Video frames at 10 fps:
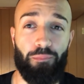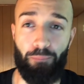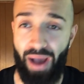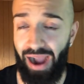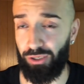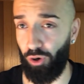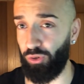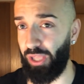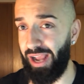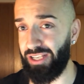back
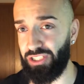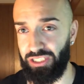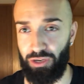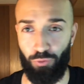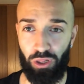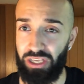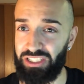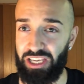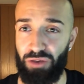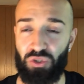row decks because it really
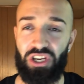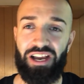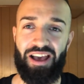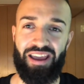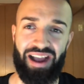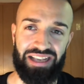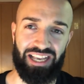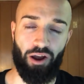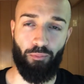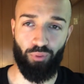seems you guys
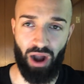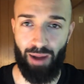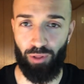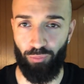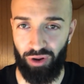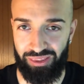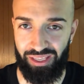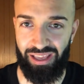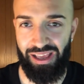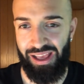have a problem with
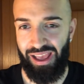it.